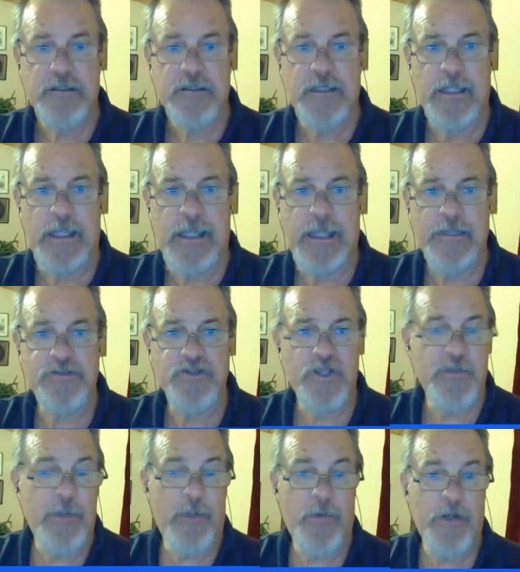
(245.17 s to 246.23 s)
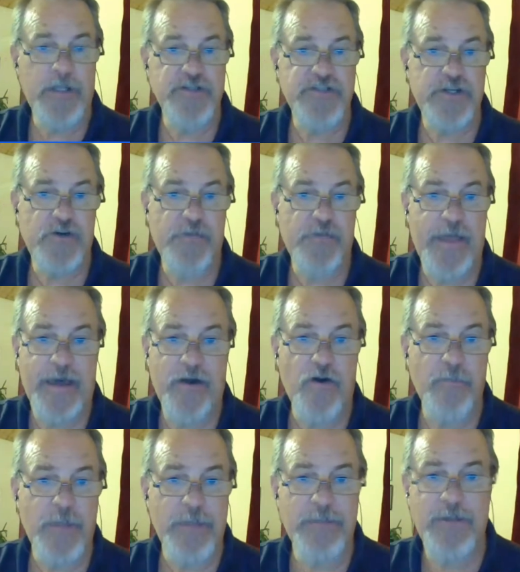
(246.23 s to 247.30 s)
And so you might want to consider that, or
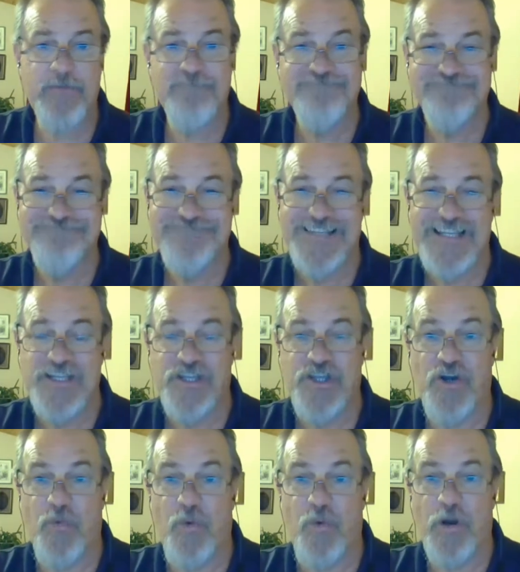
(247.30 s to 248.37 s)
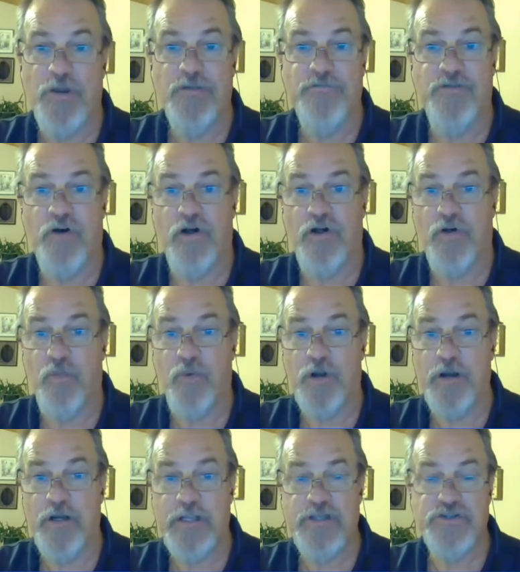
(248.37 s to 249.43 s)
maybe, one in the fall, one
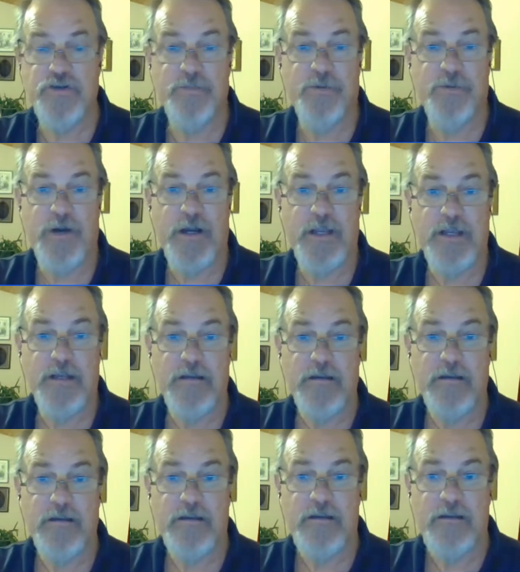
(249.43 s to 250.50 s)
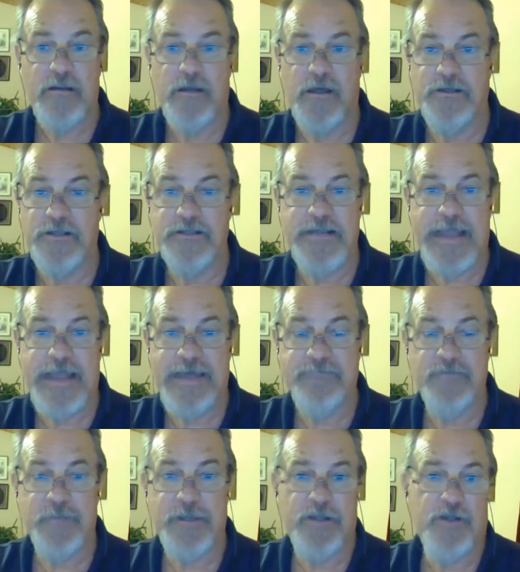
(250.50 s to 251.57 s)
at Easter break. It doesn't have to
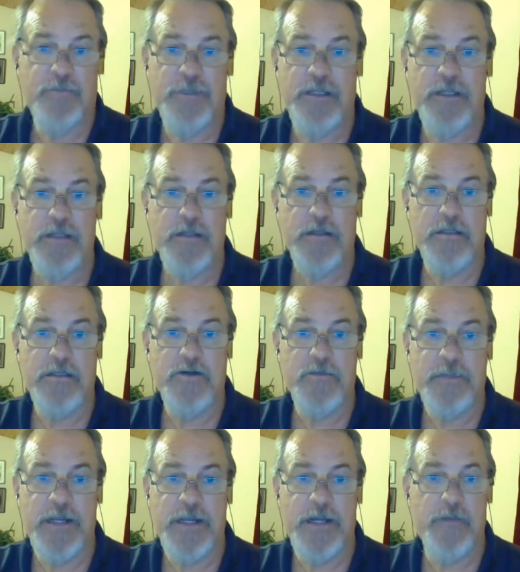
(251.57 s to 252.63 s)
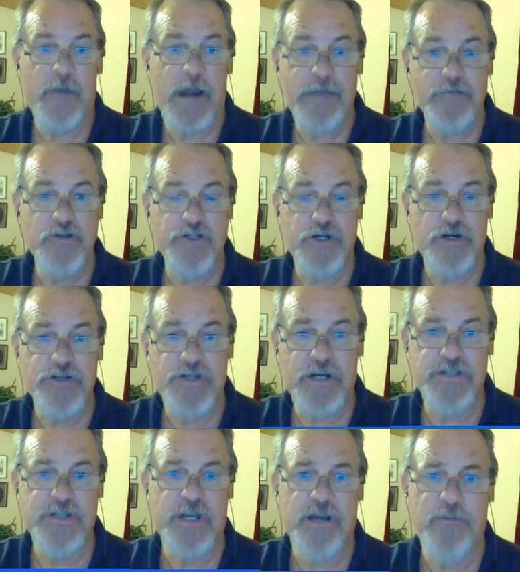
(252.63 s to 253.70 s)
be, it could be a leader meeting right after church on a
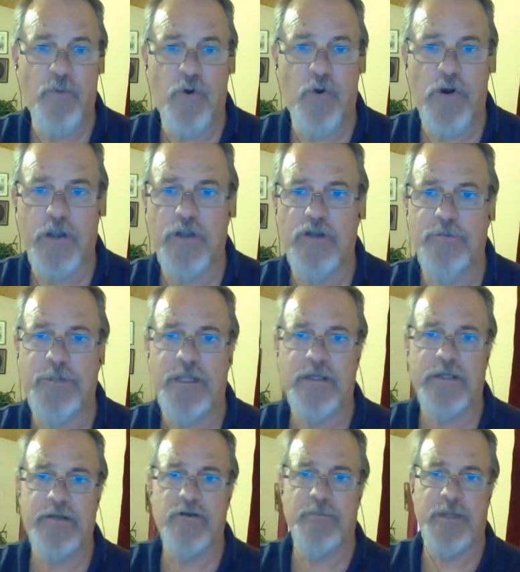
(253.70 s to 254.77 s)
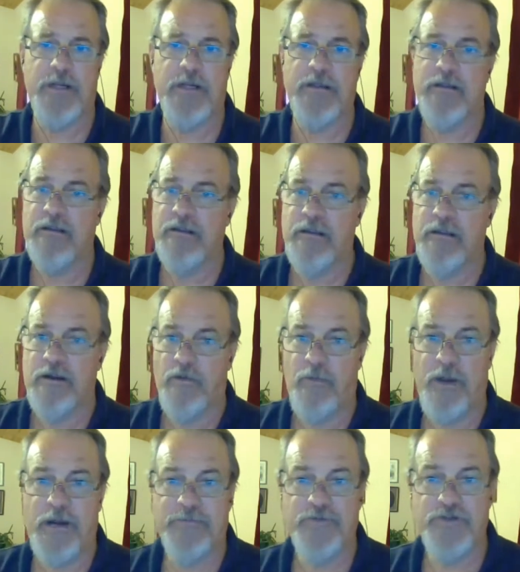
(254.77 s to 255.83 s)
Sunday morning. It could be a leader meeting right
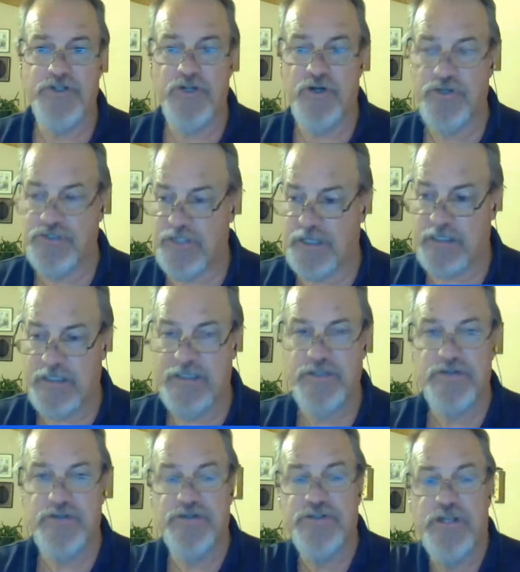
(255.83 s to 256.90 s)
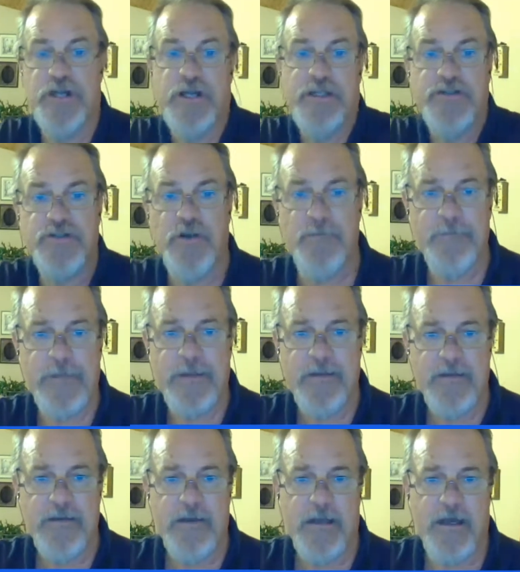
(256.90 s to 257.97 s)
after church that Easter Sunday. So
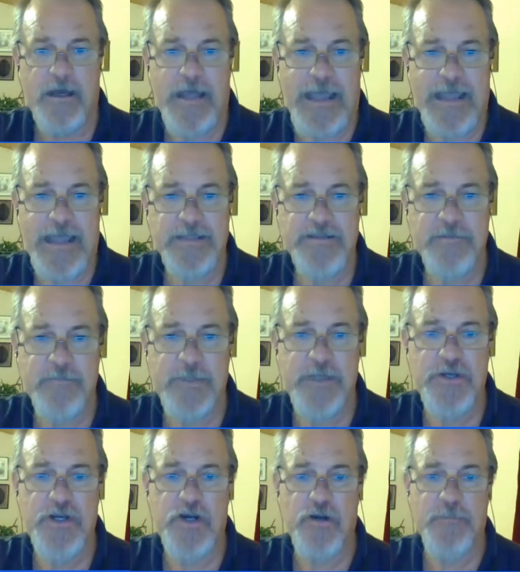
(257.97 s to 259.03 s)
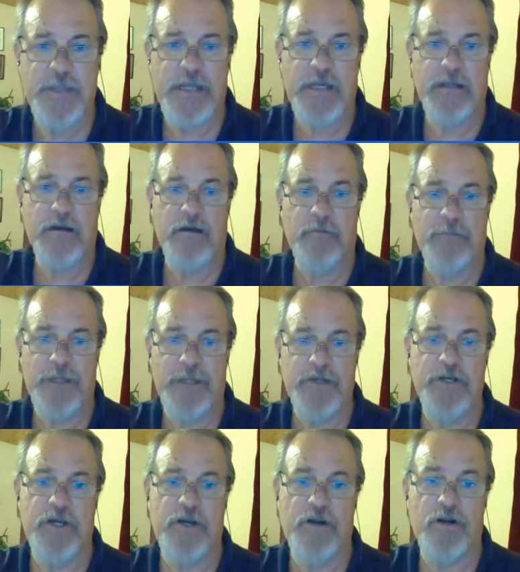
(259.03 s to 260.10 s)
add some mid-year
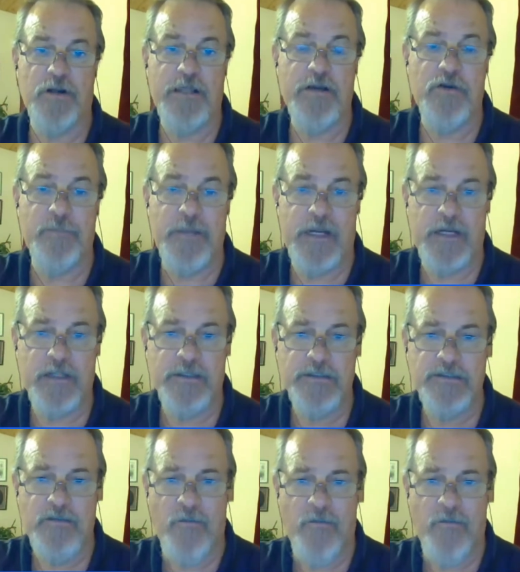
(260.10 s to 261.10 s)
leader meetings.